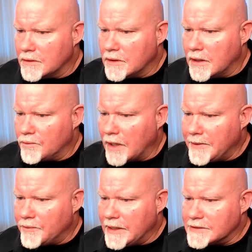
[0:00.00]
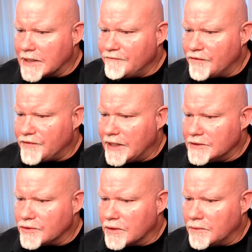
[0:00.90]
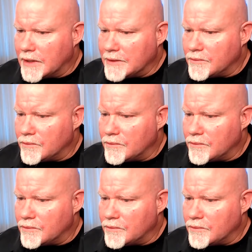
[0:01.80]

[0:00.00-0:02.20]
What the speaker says: Robbie Reeves, I'm 58 and totally